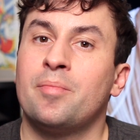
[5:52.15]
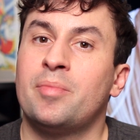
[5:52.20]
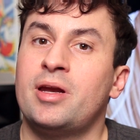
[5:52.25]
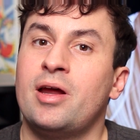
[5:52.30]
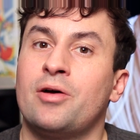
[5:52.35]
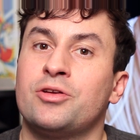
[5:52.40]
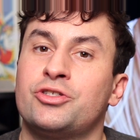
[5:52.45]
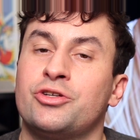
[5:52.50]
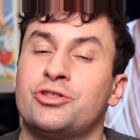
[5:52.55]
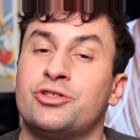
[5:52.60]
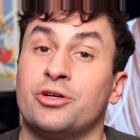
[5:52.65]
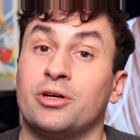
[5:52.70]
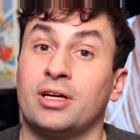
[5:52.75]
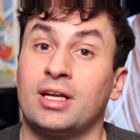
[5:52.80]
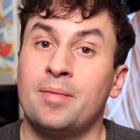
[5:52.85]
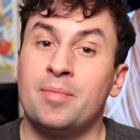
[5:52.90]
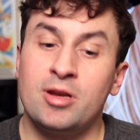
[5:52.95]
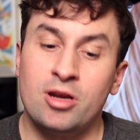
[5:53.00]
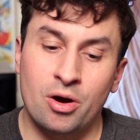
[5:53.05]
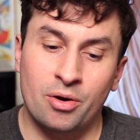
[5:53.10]
But now it's your turn.
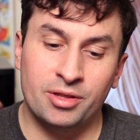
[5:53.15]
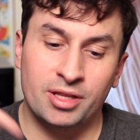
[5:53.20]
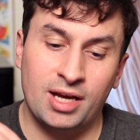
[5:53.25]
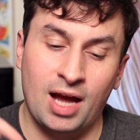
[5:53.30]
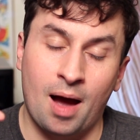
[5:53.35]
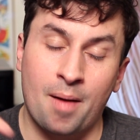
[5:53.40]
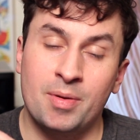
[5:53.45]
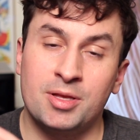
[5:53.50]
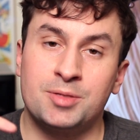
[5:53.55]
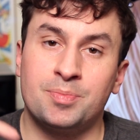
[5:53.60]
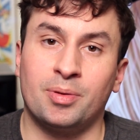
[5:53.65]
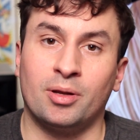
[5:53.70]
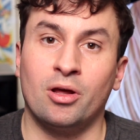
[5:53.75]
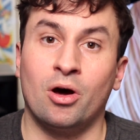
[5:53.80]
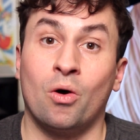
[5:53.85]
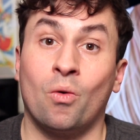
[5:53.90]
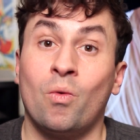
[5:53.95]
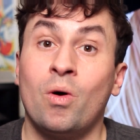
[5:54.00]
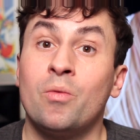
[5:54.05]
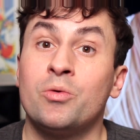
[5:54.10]
Let me know in the comments
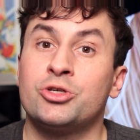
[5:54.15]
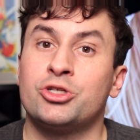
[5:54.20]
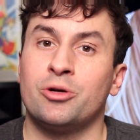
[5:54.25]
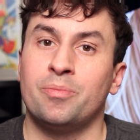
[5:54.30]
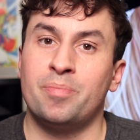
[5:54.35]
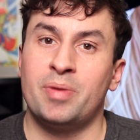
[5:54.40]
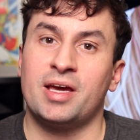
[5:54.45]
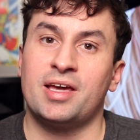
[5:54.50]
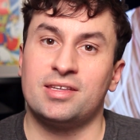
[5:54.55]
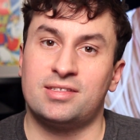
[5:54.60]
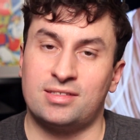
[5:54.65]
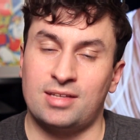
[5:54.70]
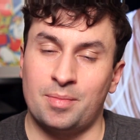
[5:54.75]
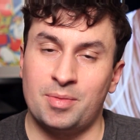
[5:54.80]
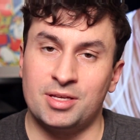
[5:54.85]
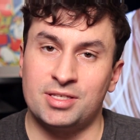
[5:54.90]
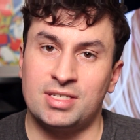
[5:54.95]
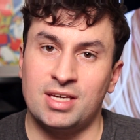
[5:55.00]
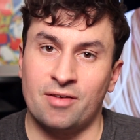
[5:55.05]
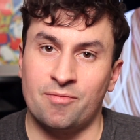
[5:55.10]
below what was your biggest
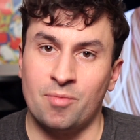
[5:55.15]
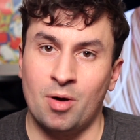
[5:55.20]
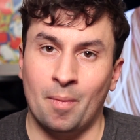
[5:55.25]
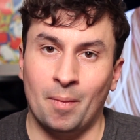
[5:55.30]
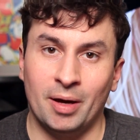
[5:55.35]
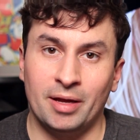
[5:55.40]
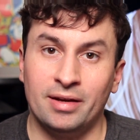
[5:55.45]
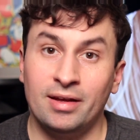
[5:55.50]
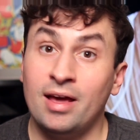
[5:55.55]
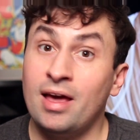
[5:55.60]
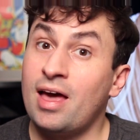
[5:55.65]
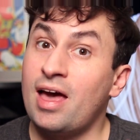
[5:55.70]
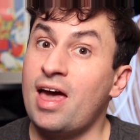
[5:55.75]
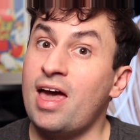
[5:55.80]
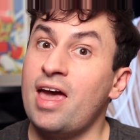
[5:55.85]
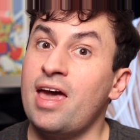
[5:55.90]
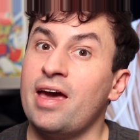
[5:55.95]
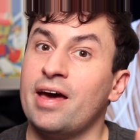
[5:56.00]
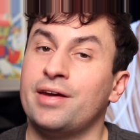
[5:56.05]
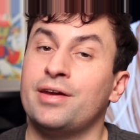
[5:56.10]
WTF moment
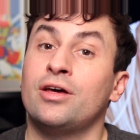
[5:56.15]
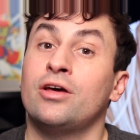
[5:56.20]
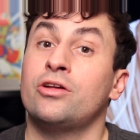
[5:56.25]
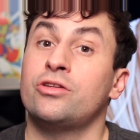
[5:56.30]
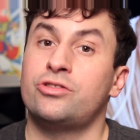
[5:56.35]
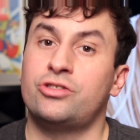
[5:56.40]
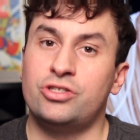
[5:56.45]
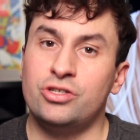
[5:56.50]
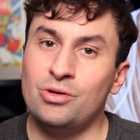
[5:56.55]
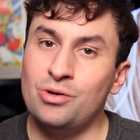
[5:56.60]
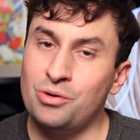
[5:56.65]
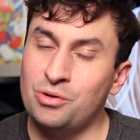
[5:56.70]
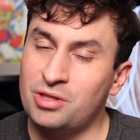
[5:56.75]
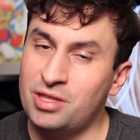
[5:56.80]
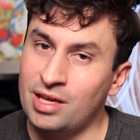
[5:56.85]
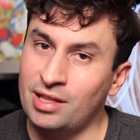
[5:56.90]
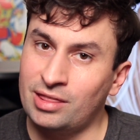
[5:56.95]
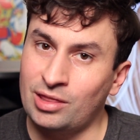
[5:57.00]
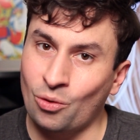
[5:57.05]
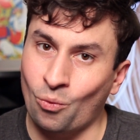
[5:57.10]
and do you
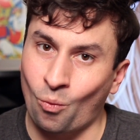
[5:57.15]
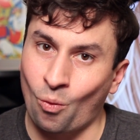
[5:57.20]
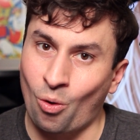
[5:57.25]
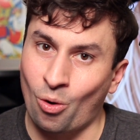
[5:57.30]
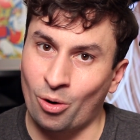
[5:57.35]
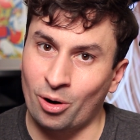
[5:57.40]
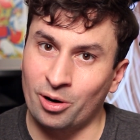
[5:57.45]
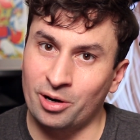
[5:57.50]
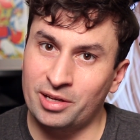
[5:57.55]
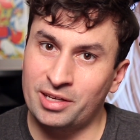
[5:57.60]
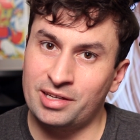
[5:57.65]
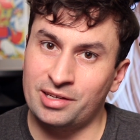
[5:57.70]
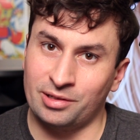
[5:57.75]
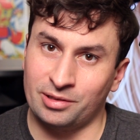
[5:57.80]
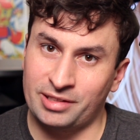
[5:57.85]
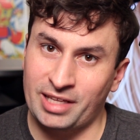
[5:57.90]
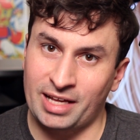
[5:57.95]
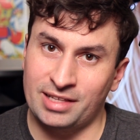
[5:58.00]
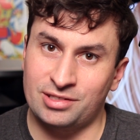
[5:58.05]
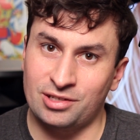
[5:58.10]
think that Ward
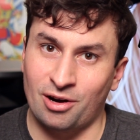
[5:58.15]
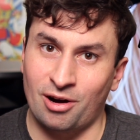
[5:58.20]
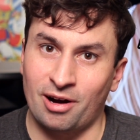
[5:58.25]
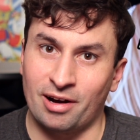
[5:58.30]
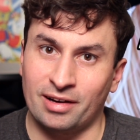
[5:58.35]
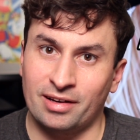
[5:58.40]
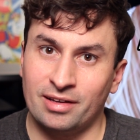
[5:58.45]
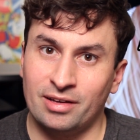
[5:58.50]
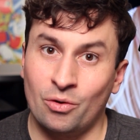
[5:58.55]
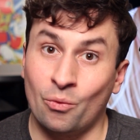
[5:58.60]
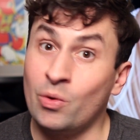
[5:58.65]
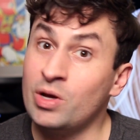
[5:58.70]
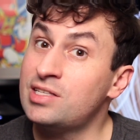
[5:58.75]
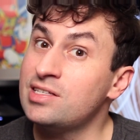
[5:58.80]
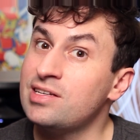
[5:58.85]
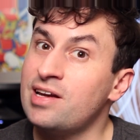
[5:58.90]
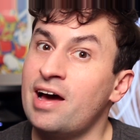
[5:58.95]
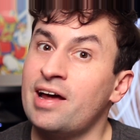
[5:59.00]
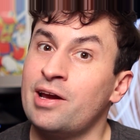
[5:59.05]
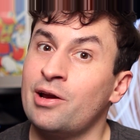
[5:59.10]
killed that dog? We
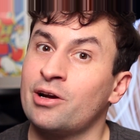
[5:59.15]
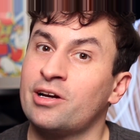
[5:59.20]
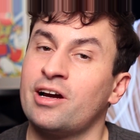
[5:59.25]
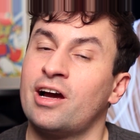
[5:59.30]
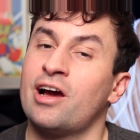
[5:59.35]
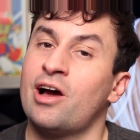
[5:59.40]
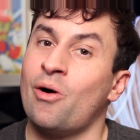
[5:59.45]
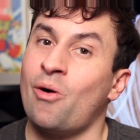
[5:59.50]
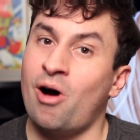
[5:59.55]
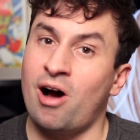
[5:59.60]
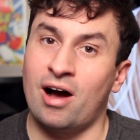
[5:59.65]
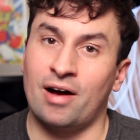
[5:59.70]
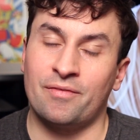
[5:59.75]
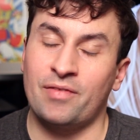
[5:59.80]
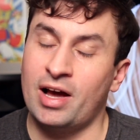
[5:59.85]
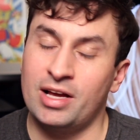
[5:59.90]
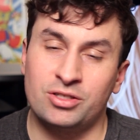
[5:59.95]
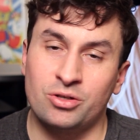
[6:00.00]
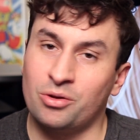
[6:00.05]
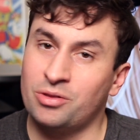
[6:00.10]
did not hear a gun go off.
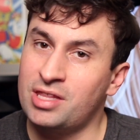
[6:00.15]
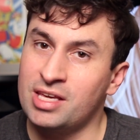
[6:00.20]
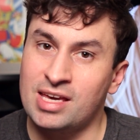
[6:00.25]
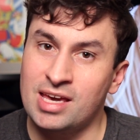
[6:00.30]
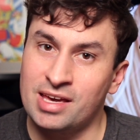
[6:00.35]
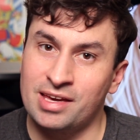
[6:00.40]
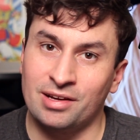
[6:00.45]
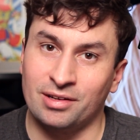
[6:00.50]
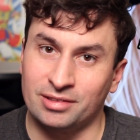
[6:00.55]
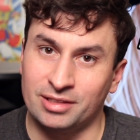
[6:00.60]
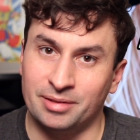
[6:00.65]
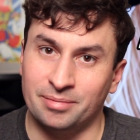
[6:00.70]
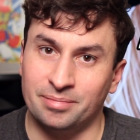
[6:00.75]
I don't think he killed